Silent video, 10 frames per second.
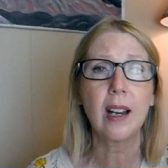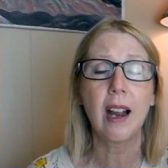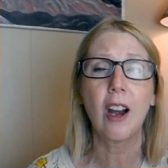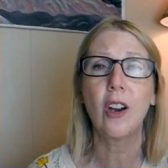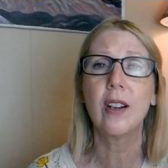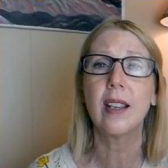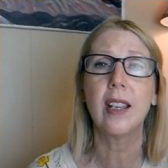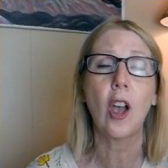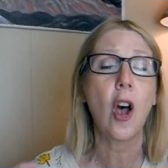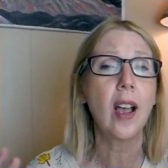card
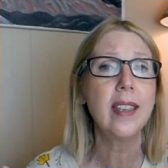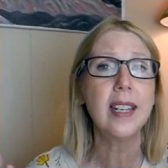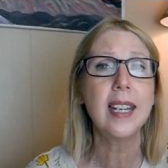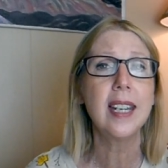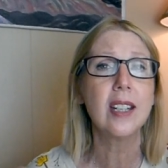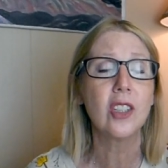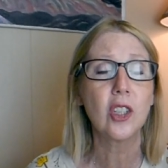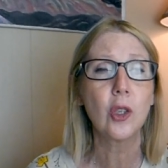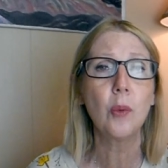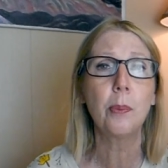all you need is
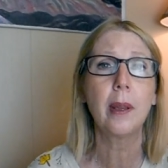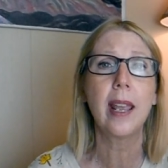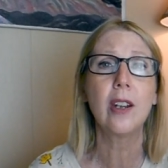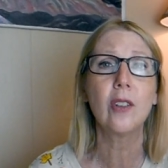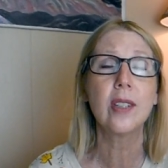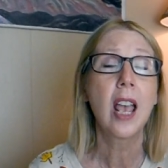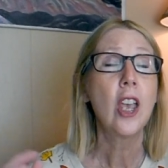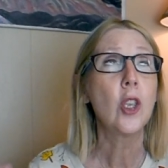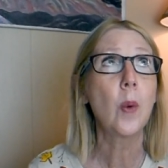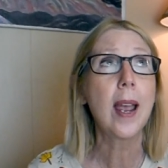two players.
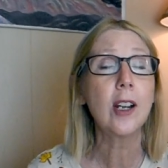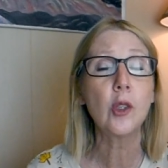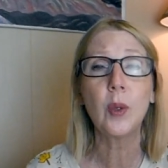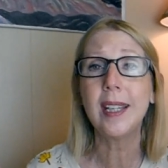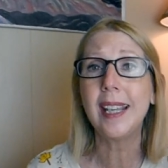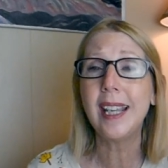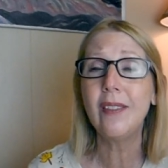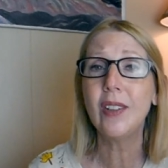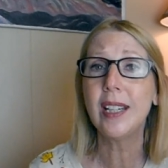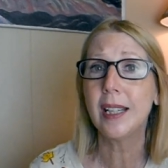You actually
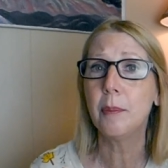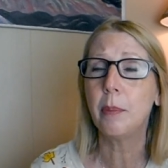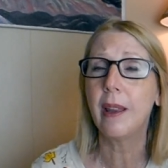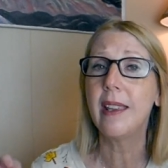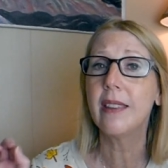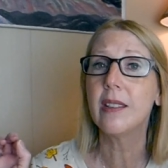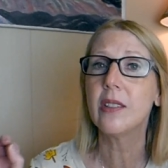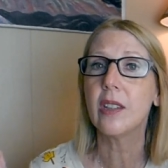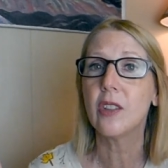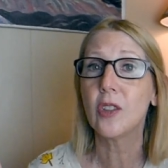even can play
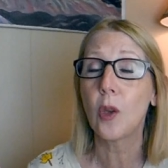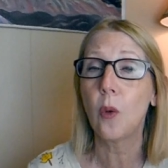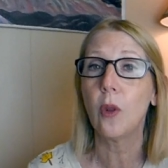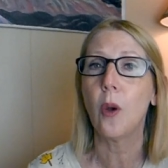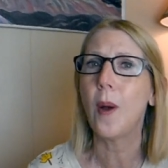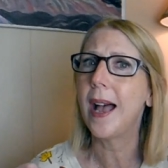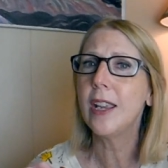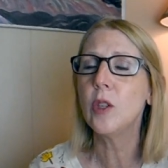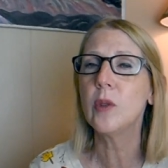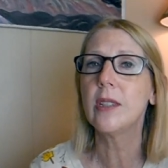this solo. I
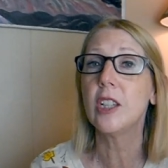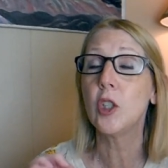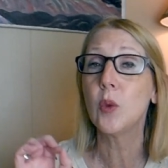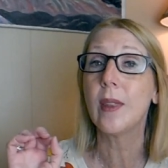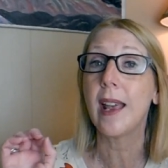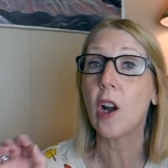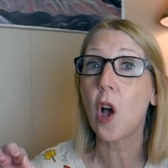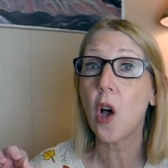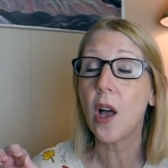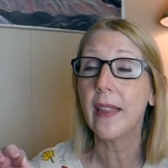used to do that
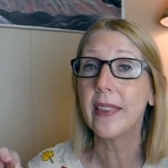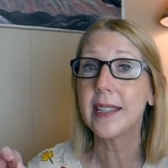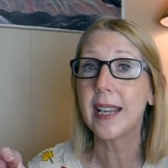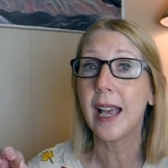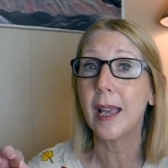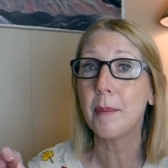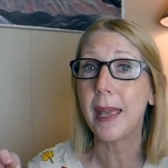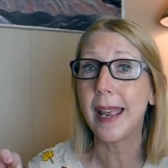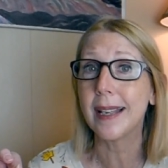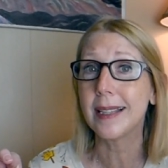all the time
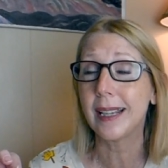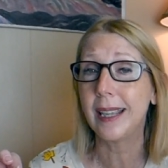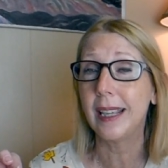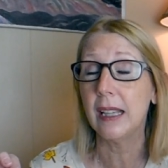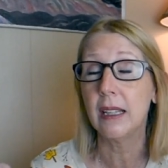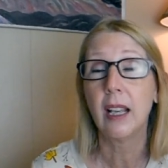as a kid